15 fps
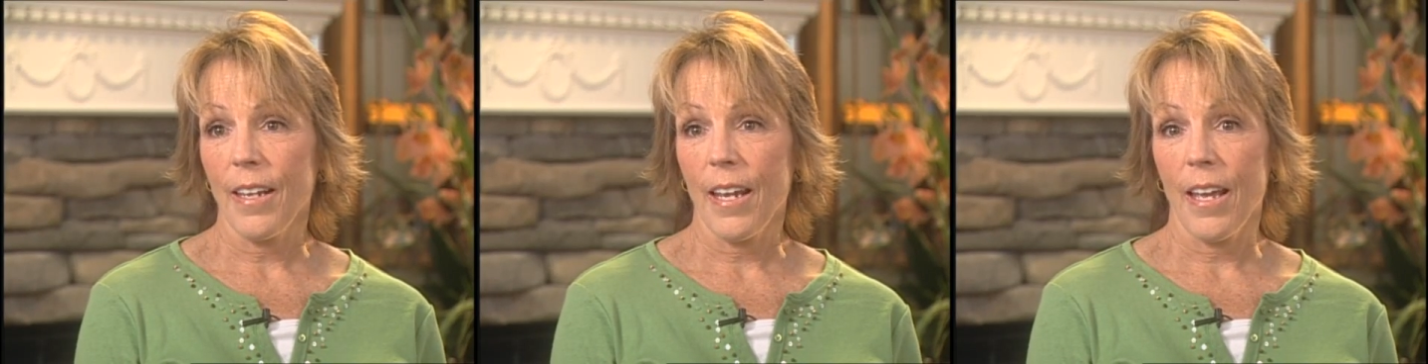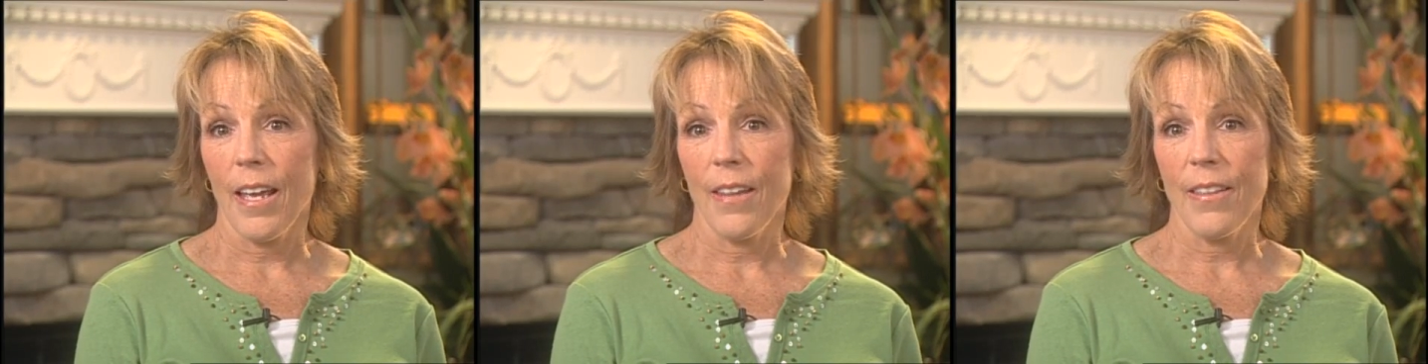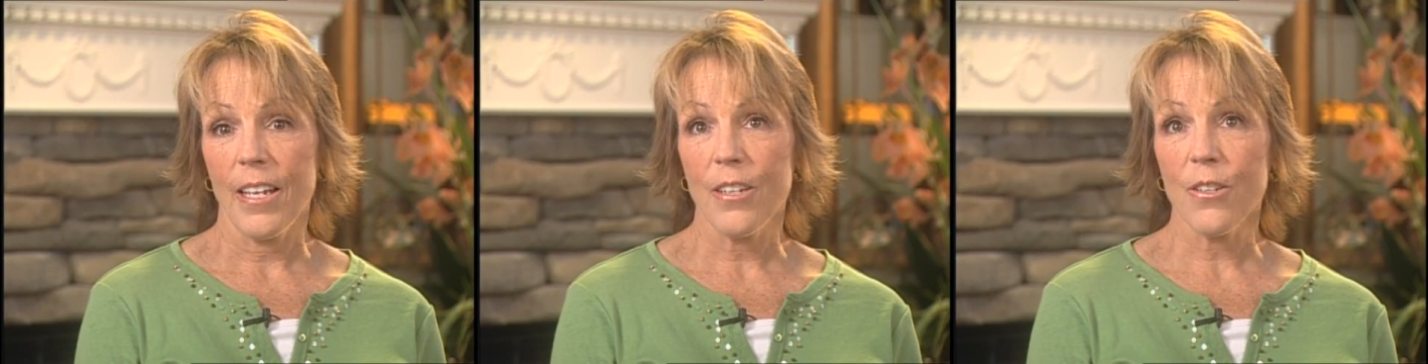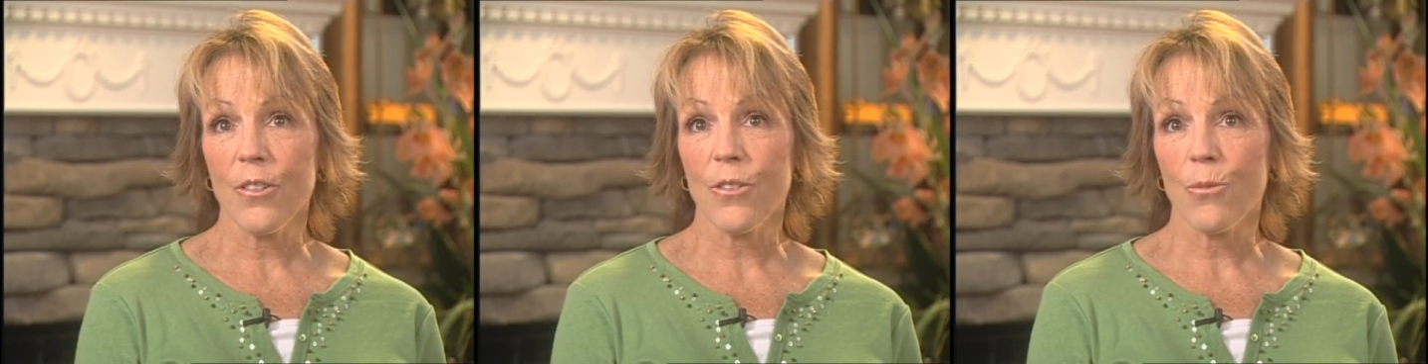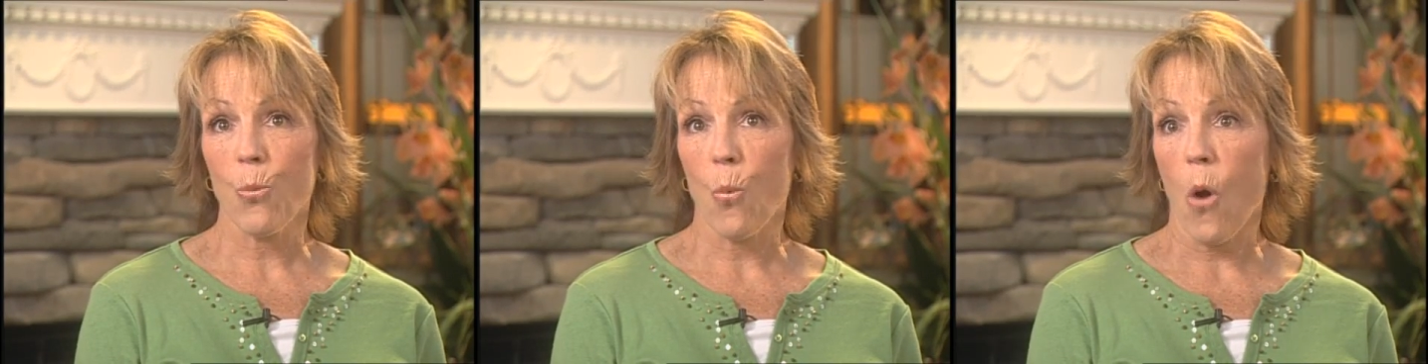and they
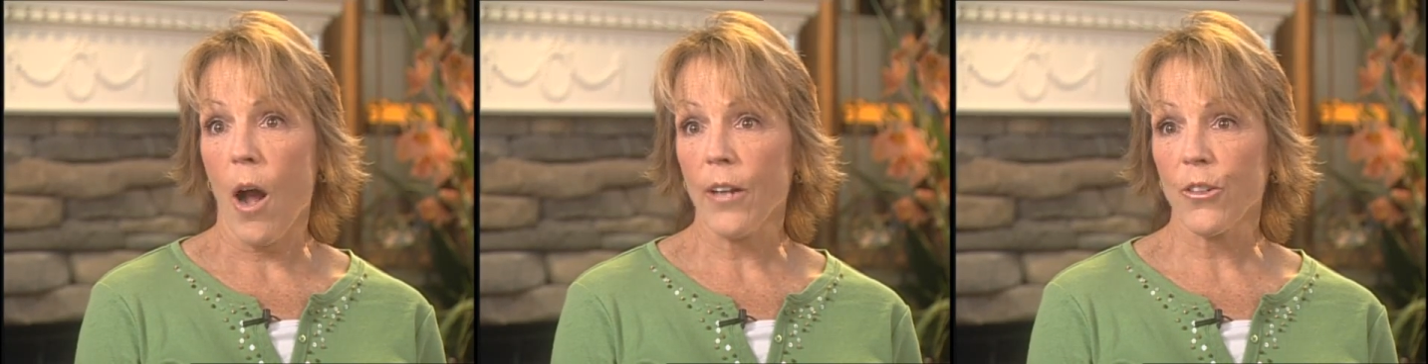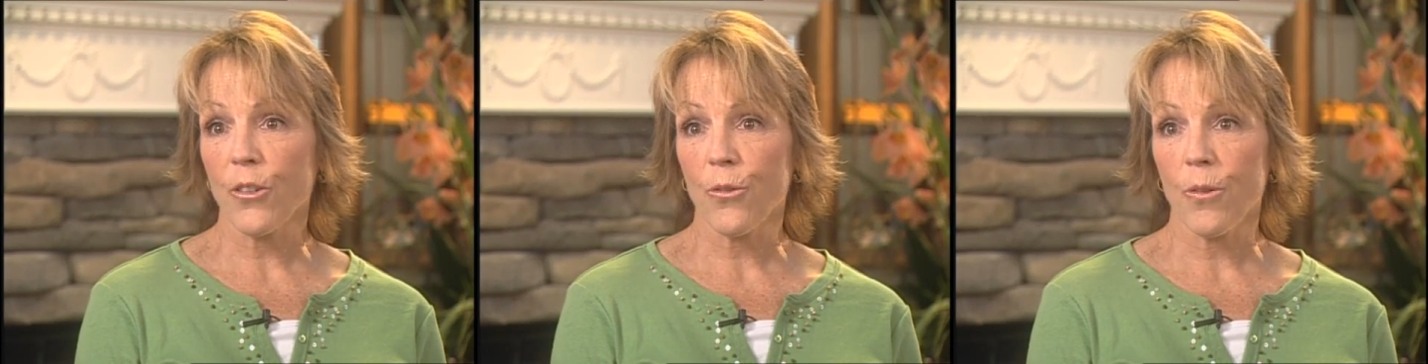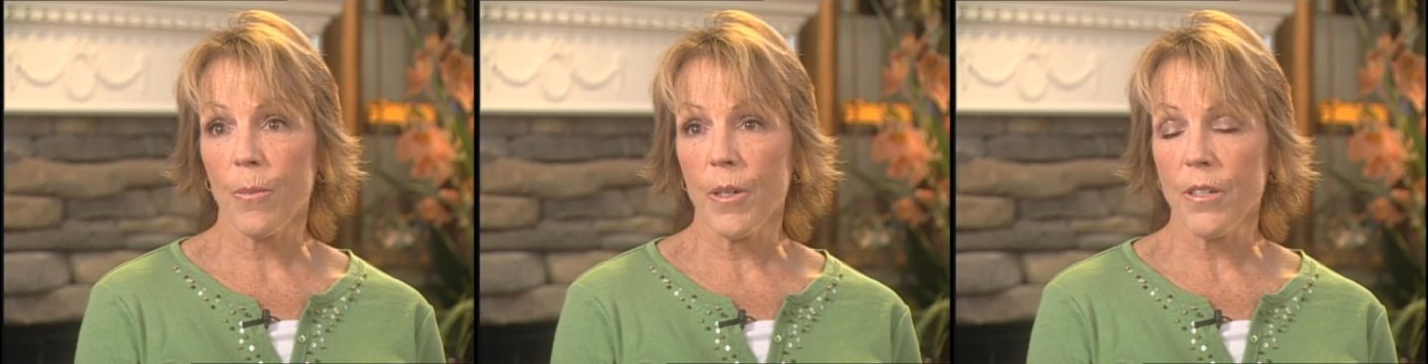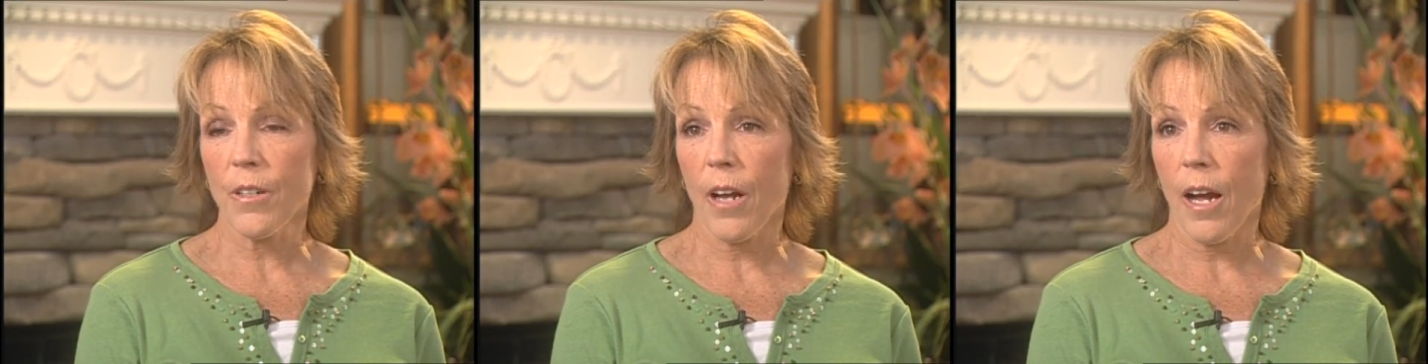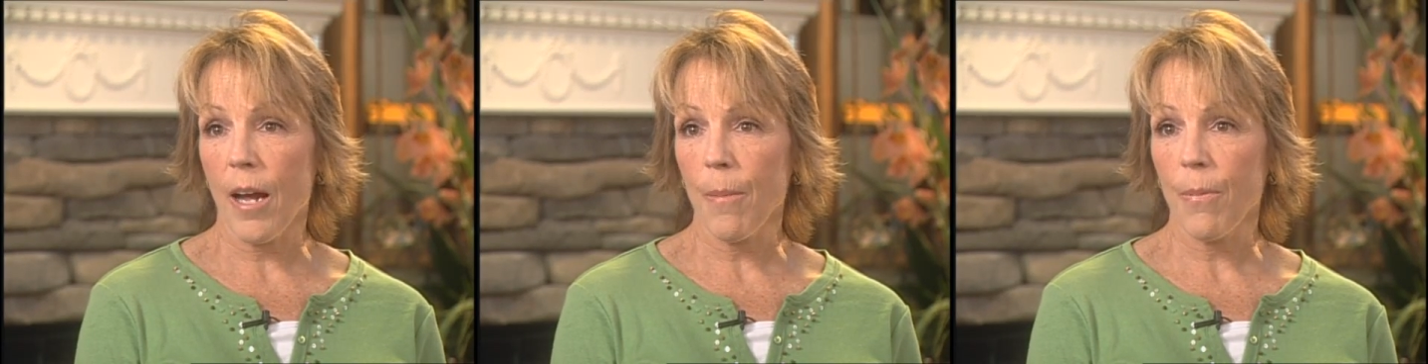just watched from the
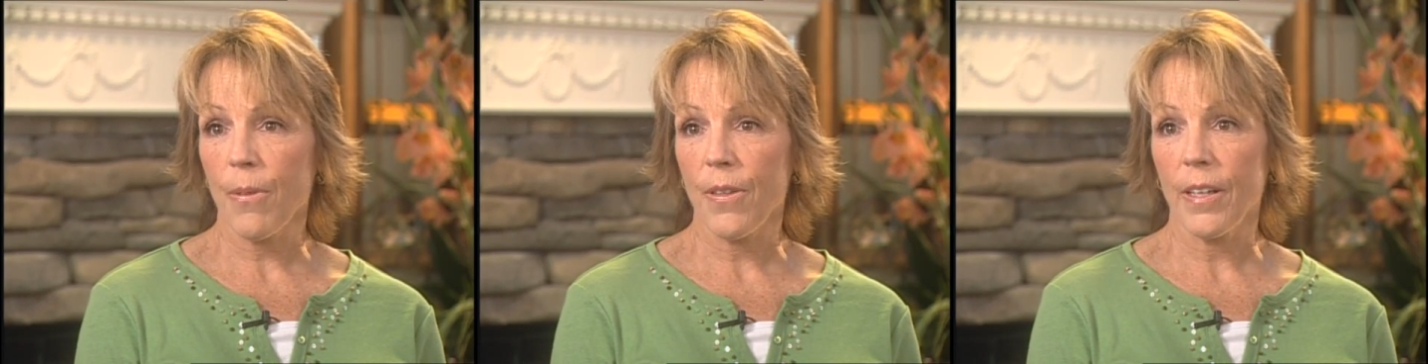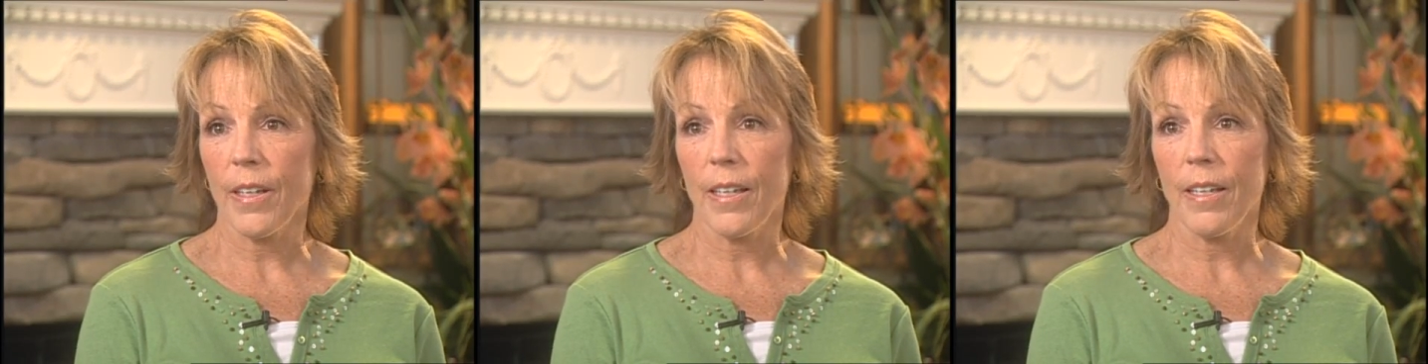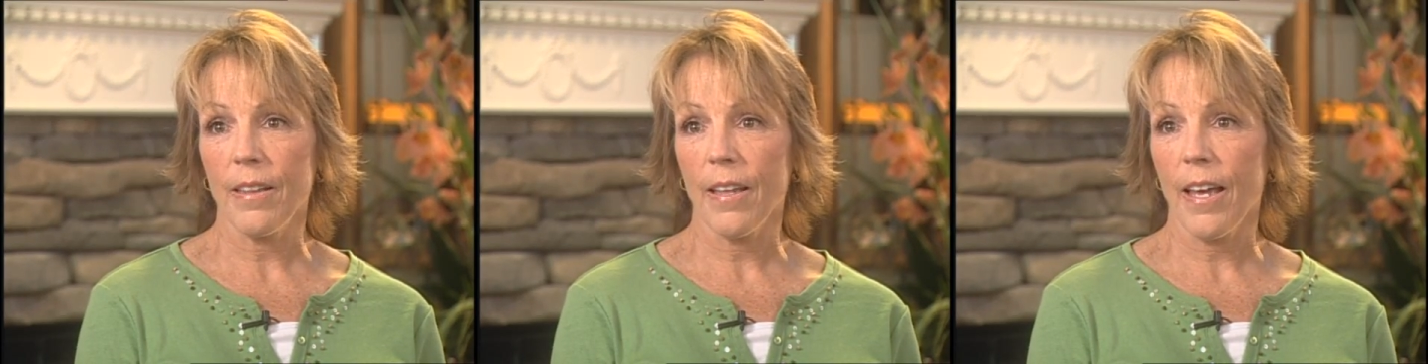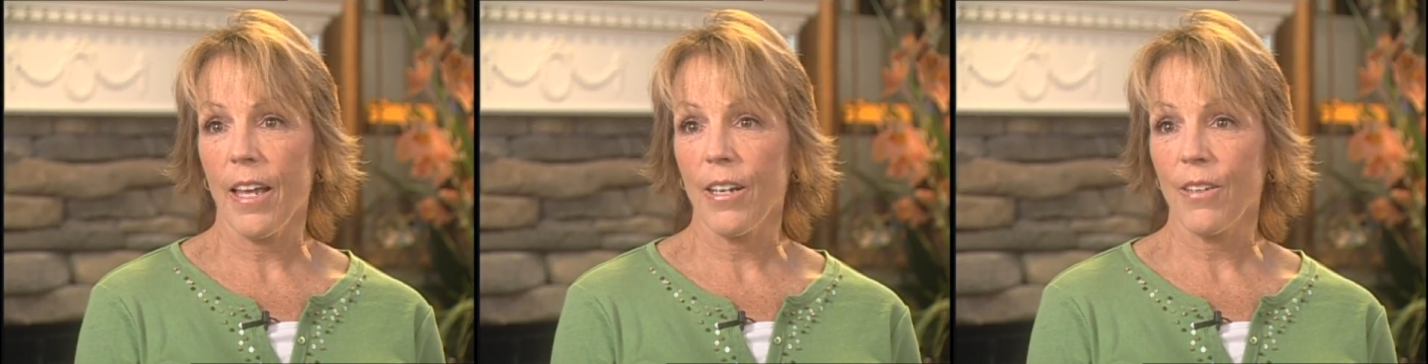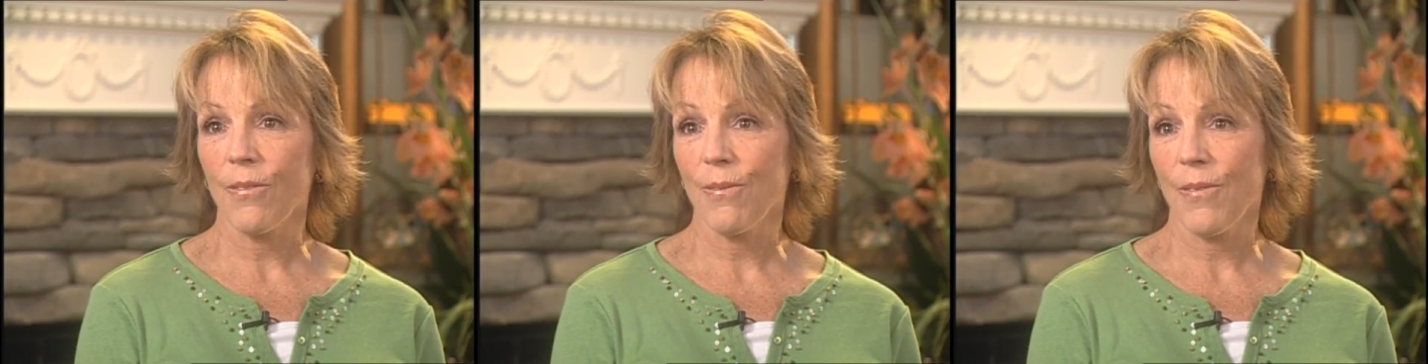top, thinking that,